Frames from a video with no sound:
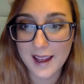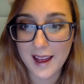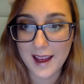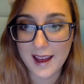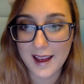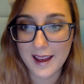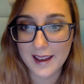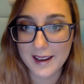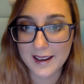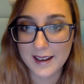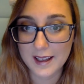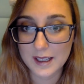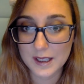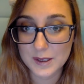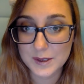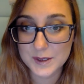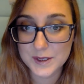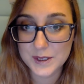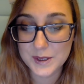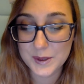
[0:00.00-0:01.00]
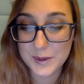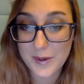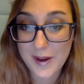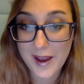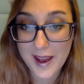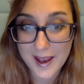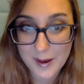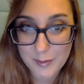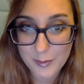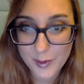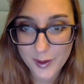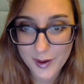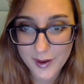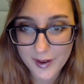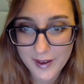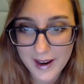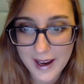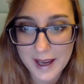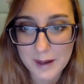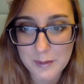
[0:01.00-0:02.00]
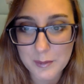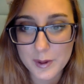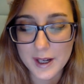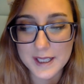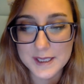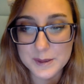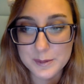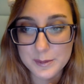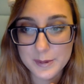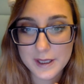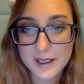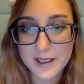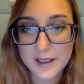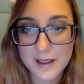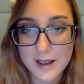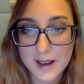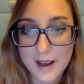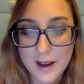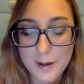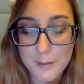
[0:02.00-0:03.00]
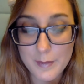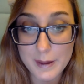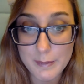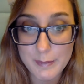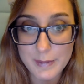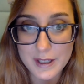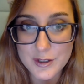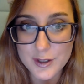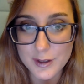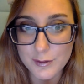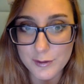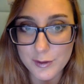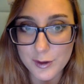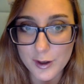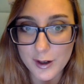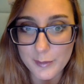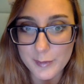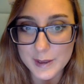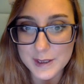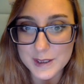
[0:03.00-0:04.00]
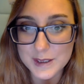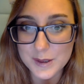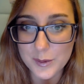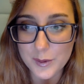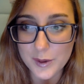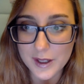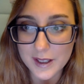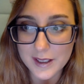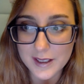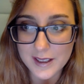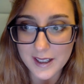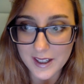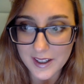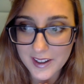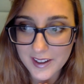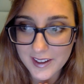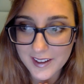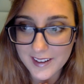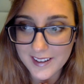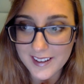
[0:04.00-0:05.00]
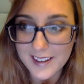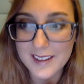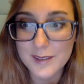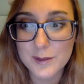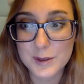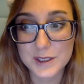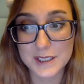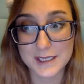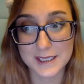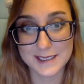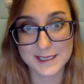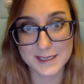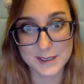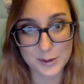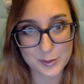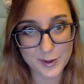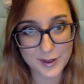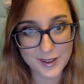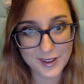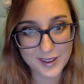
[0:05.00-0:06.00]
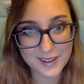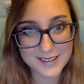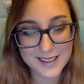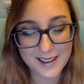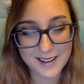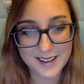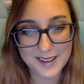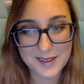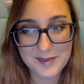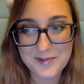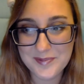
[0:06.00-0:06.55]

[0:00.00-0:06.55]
And hello to Amber. Amber has been my patron for almost 1 year, which is a super long time.